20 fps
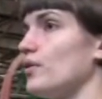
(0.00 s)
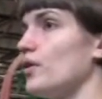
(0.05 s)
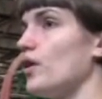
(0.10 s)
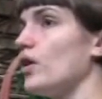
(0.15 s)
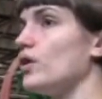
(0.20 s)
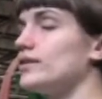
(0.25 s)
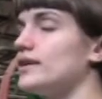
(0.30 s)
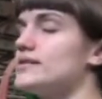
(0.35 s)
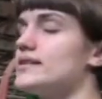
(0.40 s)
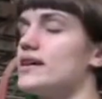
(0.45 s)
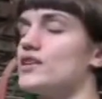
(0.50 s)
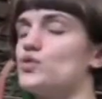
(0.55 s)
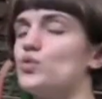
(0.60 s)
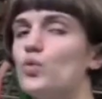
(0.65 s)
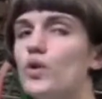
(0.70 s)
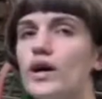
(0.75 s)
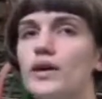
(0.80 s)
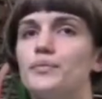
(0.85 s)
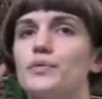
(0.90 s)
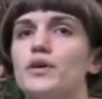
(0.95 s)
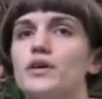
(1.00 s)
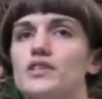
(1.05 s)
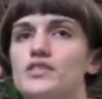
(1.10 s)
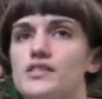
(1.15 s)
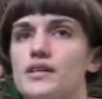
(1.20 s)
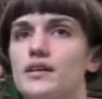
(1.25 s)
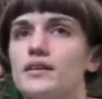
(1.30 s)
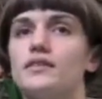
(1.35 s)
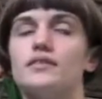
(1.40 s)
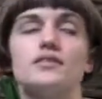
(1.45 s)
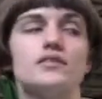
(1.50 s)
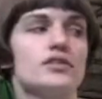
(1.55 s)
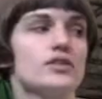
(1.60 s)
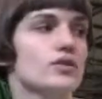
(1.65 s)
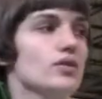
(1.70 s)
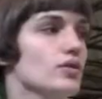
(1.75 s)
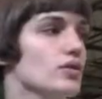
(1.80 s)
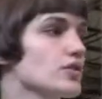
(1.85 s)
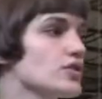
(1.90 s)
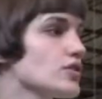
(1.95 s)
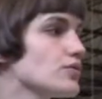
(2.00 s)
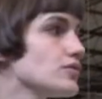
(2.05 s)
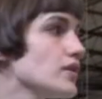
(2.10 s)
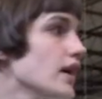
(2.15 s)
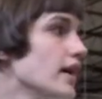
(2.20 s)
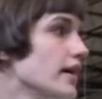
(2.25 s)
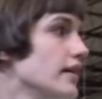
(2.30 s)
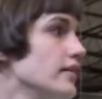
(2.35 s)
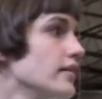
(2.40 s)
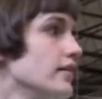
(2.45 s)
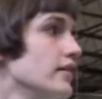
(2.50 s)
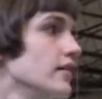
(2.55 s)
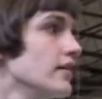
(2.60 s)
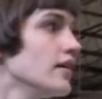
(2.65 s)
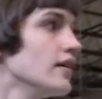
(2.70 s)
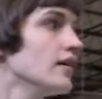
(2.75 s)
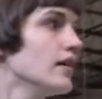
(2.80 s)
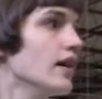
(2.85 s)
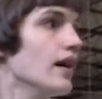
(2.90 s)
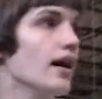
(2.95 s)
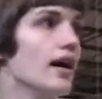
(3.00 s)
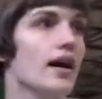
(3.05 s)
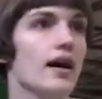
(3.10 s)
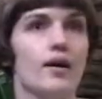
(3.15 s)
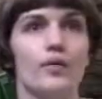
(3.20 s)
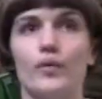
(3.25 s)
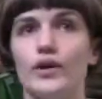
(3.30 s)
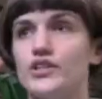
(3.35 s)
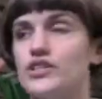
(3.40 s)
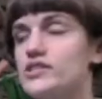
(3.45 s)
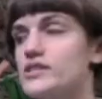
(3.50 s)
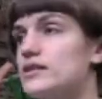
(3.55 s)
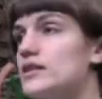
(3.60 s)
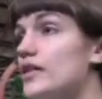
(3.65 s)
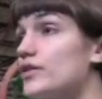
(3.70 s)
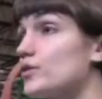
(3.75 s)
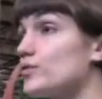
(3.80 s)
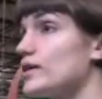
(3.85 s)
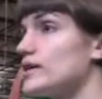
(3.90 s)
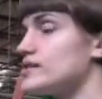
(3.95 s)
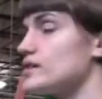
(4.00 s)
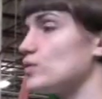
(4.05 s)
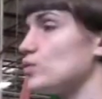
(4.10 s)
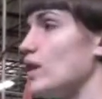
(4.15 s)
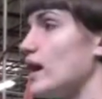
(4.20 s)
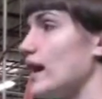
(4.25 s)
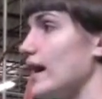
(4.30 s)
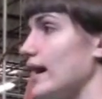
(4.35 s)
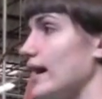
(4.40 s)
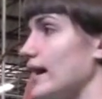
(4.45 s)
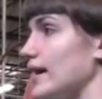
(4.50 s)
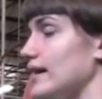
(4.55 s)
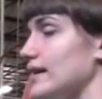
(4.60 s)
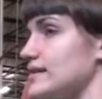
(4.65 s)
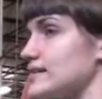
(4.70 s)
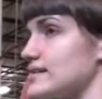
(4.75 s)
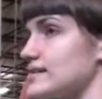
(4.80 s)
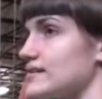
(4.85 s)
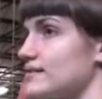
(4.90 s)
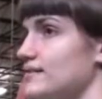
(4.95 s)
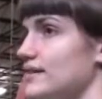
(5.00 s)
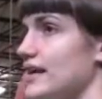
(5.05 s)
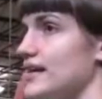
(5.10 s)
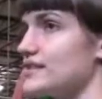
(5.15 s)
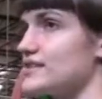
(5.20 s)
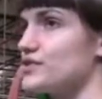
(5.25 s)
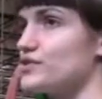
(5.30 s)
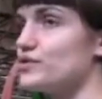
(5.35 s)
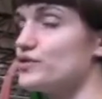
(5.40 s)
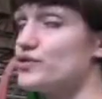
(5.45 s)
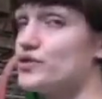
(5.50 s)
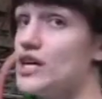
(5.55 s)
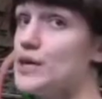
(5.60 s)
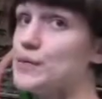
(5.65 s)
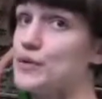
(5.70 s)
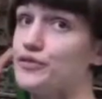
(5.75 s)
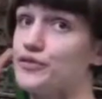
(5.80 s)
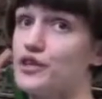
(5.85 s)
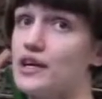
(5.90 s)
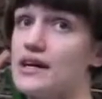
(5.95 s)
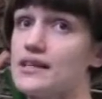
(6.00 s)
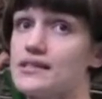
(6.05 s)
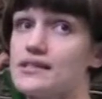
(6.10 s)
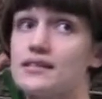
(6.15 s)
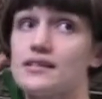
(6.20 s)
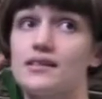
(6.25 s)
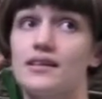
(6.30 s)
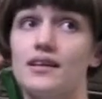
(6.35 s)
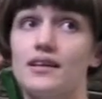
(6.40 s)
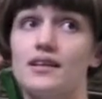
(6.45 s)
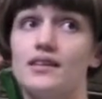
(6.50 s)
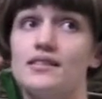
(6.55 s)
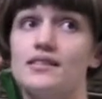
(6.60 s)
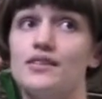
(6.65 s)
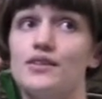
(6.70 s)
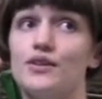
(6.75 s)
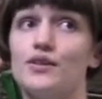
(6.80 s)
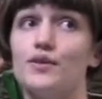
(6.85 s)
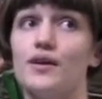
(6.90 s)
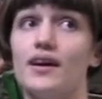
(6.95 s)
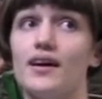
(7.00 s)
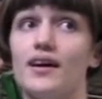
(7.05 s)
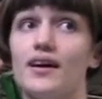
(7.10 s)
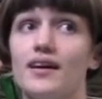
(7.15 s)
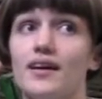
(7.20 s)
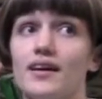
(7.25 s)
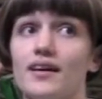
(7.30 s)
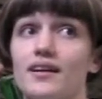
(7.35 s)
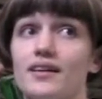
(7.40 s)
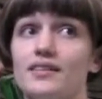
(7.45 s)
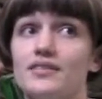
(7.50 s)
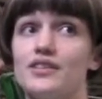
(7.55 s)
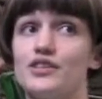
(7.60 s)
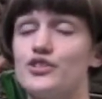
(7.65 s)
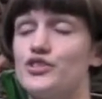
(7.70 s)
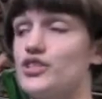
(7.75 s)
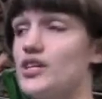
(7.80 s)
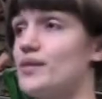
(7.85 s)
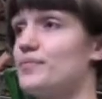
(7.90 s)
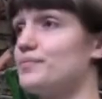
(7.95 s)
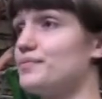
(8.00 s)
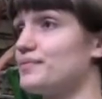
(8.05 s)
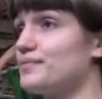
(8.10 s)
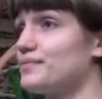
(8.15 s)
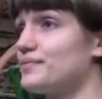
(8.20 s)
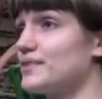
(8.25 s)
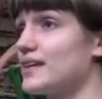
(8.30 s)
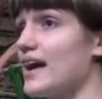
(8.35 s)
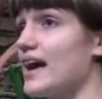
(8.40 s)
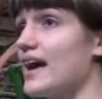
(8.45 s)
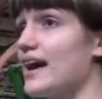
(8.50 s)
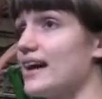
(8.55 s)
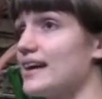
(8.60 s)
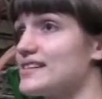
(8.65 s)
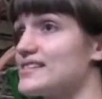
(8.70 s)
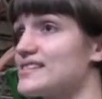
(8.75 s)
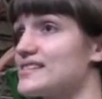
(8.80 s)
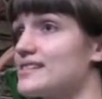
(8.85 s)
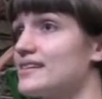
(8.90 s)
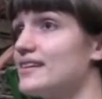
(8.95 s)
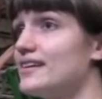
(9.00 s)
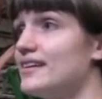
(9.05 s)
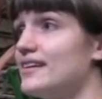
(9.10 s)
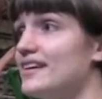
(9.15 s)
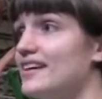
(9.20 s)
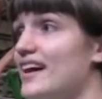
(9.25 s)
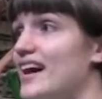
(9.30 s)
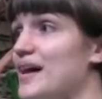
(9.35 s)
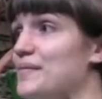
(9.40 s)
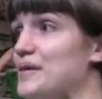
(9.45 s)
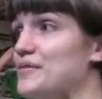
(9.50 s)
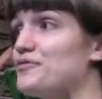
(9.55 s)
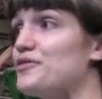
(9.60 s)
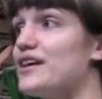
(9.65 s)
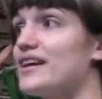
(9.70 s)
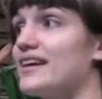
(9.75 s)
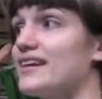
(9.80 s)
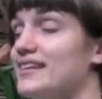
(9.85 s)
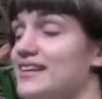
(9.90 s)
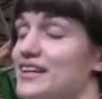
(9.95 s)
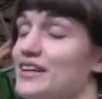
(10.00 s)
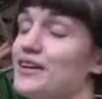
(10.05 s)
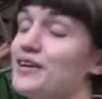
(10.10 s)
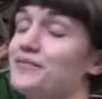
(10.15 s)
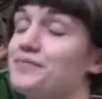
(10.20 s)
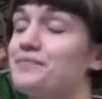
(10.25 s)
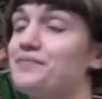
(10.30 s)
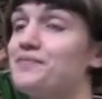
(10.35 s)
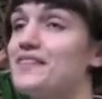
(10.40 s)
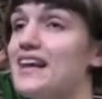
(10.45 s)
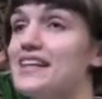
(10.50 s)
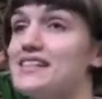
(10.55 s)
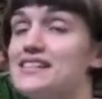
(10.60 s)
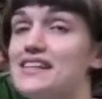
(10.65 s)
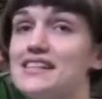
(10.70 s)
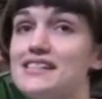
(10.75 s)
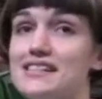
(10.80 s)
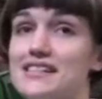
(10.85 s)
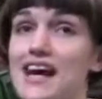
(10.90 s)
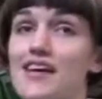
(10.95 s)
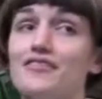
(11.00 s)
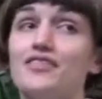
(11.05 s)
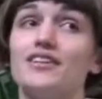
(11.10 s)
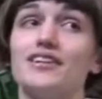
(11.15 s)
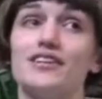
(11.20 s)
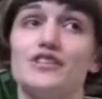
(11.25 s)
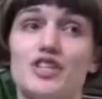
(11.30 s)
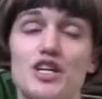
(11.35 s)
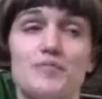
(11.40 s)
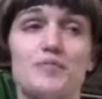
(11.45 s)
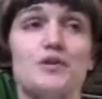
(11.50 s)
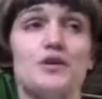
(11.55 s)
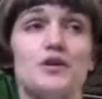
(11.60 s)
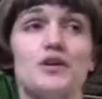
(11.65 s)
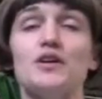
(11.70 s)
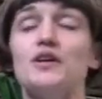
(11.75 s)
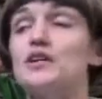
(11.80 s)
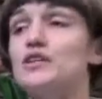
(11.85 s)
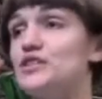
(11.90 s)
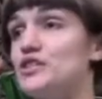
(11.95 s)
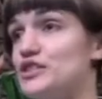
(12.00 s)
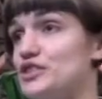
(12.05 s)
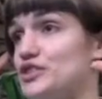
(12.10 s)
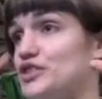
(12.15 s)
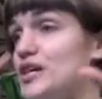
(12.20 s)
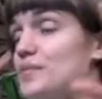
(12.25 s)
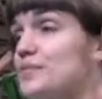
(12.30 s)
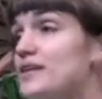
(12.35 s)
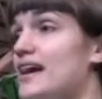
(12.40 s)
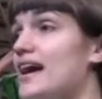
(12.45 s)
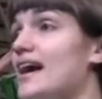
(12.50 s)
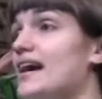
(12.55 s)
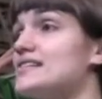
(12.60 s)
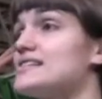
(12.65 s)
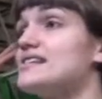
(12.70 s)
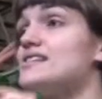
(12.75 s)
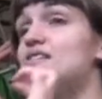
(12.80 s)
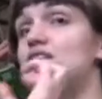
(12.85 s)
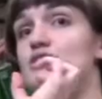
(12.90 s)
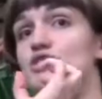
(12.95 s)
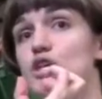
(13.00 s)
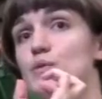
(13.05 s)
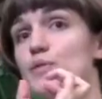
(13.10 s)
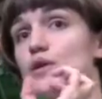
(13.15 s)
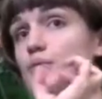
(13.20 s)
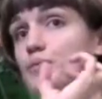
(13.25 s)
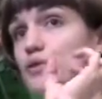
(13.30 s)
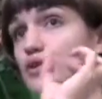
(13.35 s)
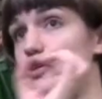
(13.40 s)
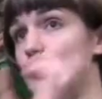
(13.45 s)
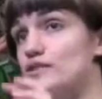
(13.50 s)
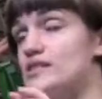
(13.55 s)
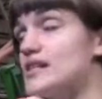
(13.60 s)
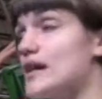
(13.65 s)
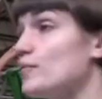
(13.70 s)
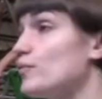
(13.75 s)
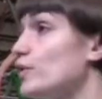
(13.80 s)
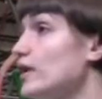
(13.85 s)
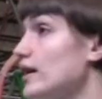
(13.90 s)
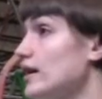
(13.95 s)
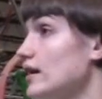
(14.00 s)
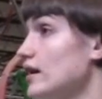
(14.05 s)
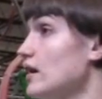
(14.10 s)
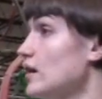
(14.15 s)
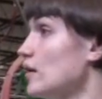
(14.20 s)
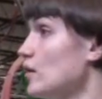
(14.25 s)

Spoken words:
only takes 1 person to run, which is another reason why it's cheaper for us to ship kegs. If we get, it's definitely cheaper to ship kegs. It's cheaper to produce them. We